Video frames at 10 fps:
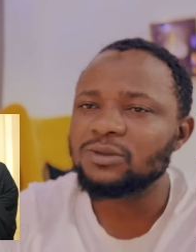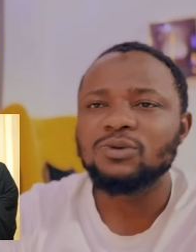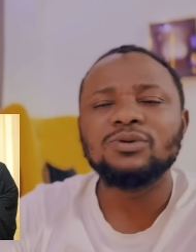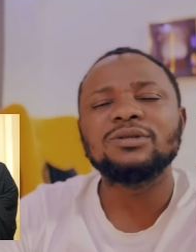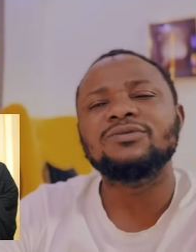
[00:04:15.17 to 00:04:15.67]

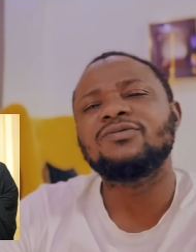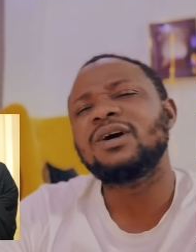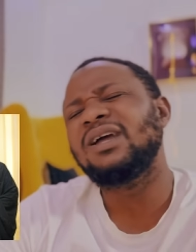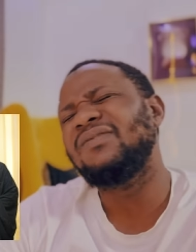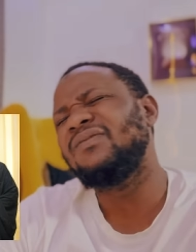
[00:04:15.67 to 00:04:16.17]
Good and
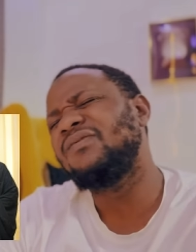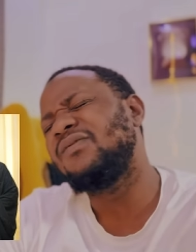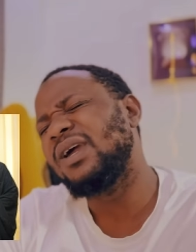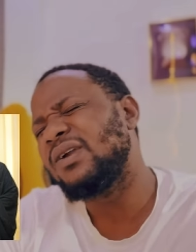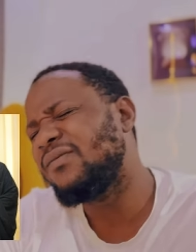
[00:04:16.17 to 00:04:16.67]
fine.
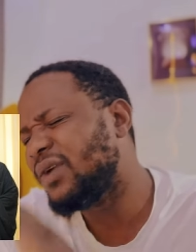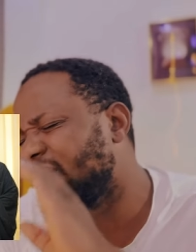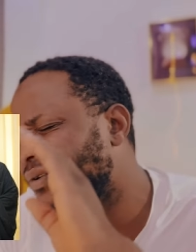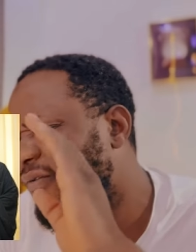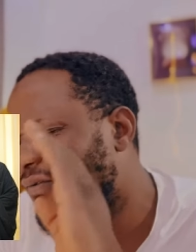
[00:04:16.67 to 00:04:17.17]
Very,
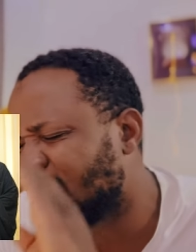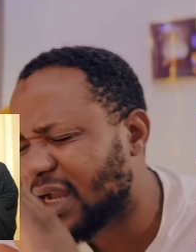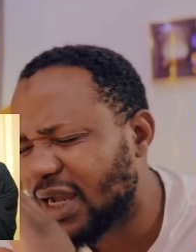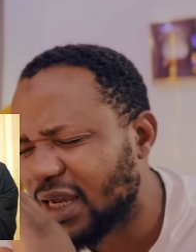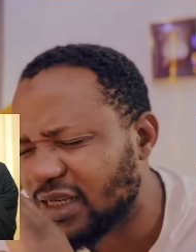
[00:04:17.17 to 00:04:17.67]
very
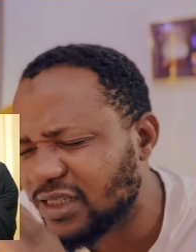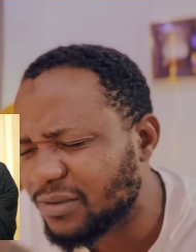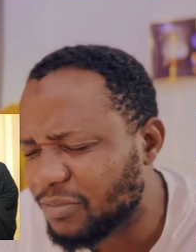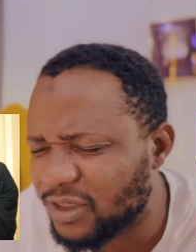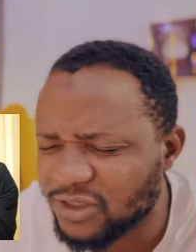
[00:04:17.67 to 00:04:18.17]
fine
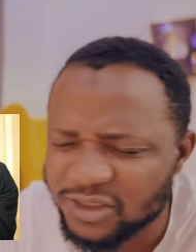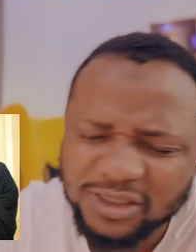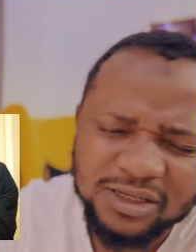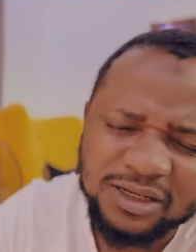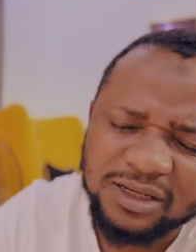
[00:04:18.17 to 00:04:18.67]
speech.
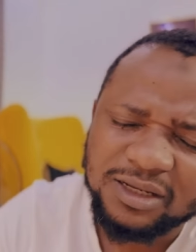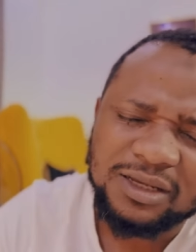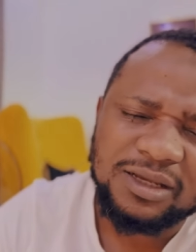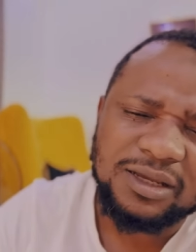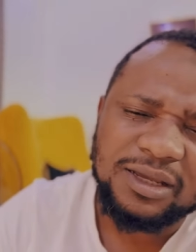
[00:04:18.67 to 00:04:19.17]

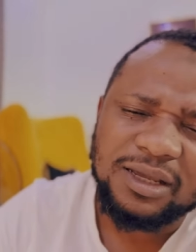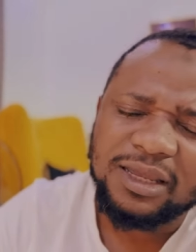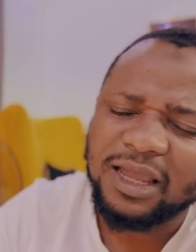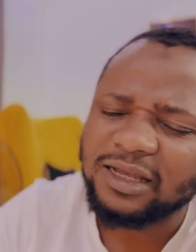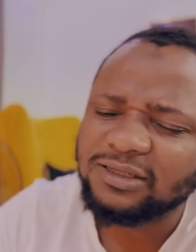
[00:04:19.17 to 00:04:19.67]

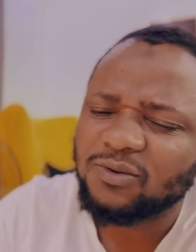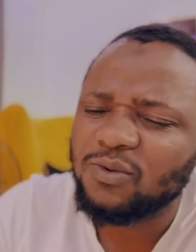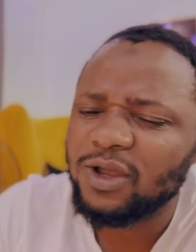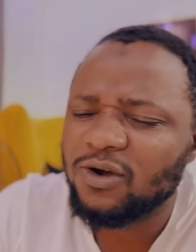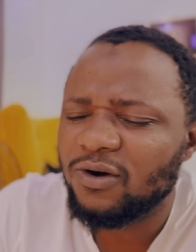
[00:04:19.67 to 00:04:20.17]
He has a
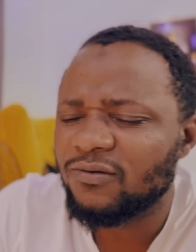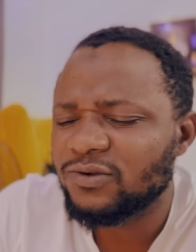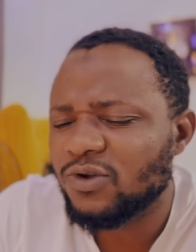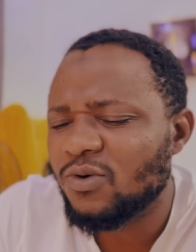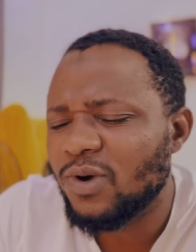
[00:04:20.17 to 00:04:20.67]
way of,
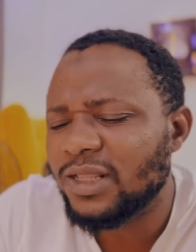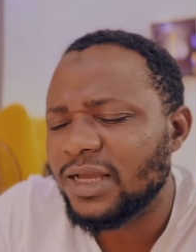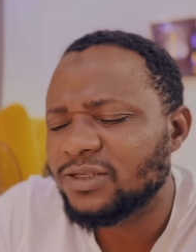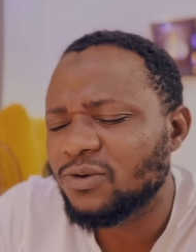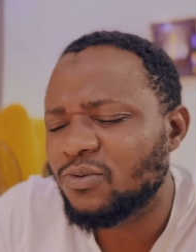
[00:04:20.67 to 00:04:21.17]
someone
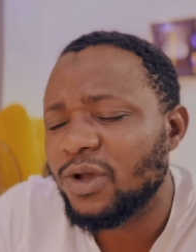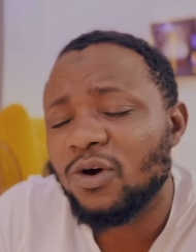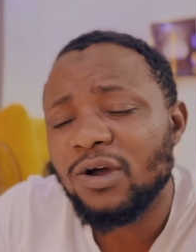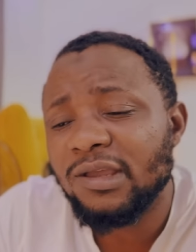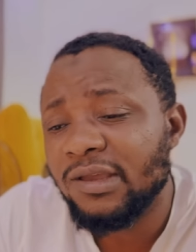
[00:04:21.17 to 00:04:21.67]
has a way,
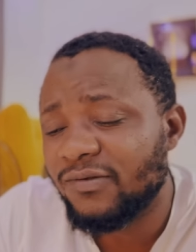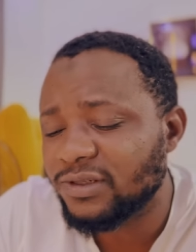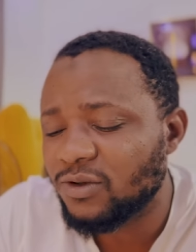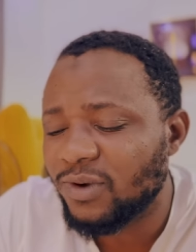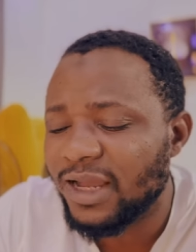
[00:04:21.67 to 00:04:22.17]
or if
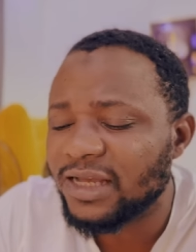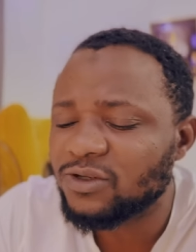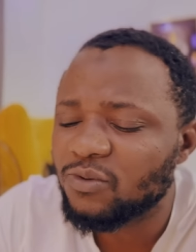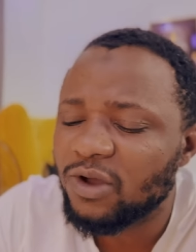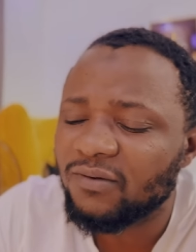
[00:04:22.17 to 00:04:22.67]
he's the one, he
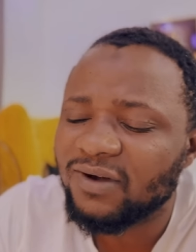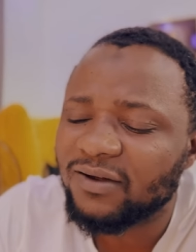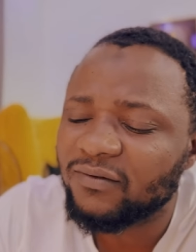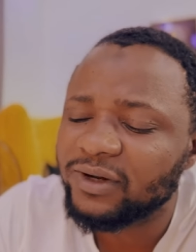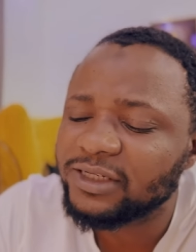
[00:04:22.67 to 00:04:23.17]
has a way of
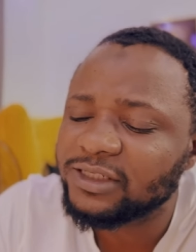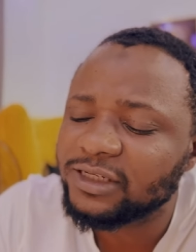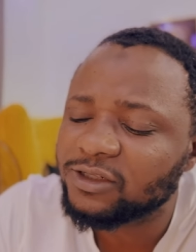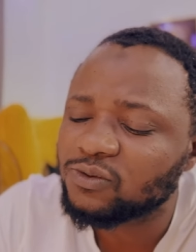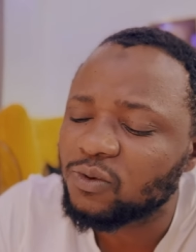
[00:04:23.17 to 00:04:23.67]

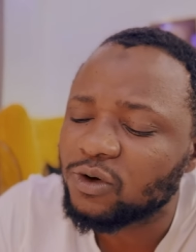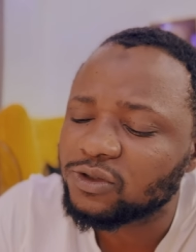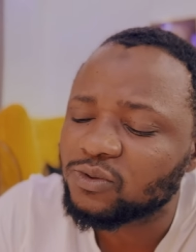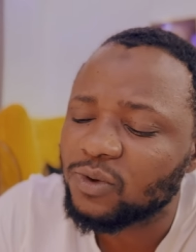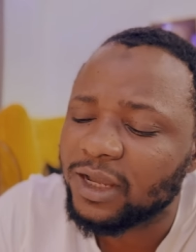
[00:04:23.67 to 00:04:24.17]
arranging his
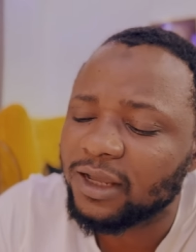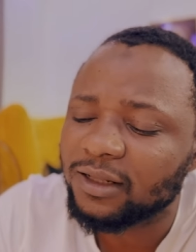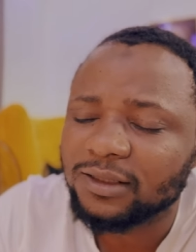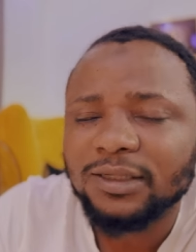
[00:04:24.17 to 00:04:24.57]
words well.